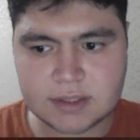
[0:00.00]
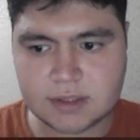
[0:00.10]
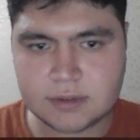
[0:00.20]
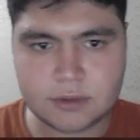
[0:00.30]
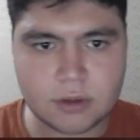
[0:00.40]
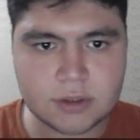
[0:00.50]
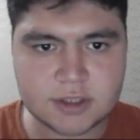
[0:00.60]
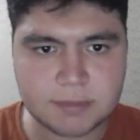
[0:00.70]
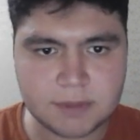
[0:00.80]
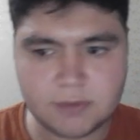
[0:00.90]
the
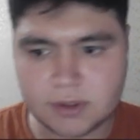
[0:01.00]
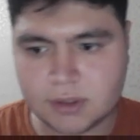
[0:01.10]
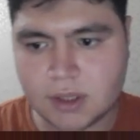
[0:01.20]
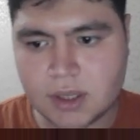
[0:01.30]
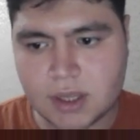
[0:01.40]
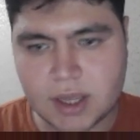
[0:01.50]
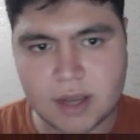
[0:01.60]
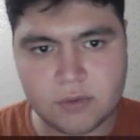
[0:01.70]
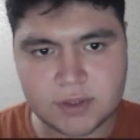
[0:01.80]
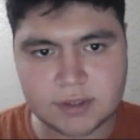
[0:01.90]
circles between
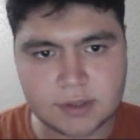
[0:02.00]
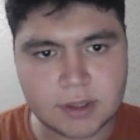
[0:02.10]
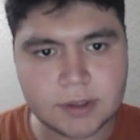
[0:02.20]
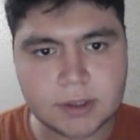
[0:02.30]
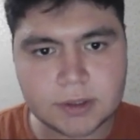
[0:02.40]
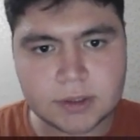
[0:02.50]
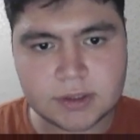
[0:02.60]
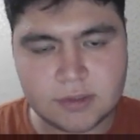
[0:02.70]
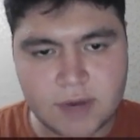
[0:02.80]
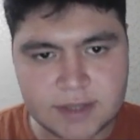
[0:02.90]
within the
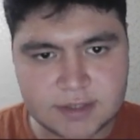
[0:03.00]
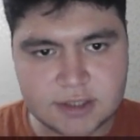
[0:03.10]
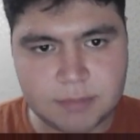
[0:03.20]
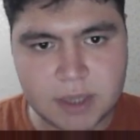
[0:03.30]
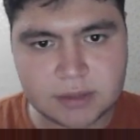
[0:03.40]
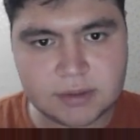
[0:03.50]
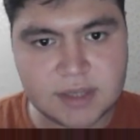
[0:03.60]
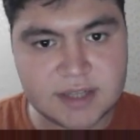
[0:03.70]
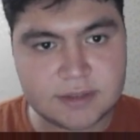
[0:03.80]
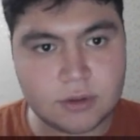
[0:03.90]
devices, but
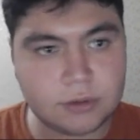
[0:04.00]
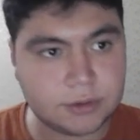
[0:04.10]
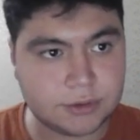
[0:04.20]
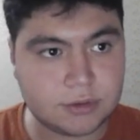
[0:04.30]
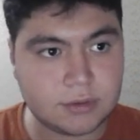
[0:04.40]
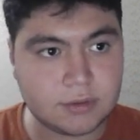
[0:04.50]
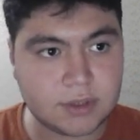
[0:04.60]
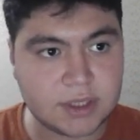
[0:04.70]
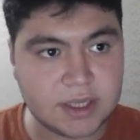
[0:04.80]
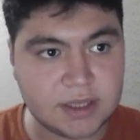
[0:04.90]
there is no routes.
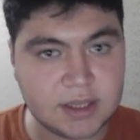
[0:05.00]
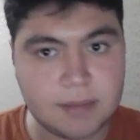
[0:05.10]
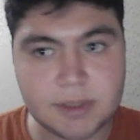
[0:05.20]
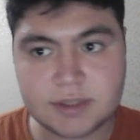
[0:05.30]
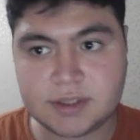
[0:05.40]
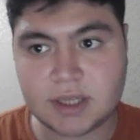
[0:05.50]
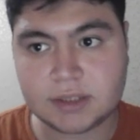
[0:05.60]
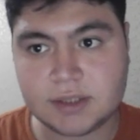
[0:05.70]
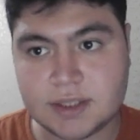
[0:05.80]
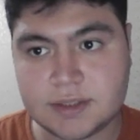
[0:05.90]
Let me
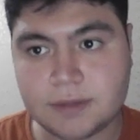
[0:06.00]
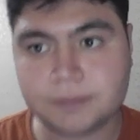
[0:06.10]
start this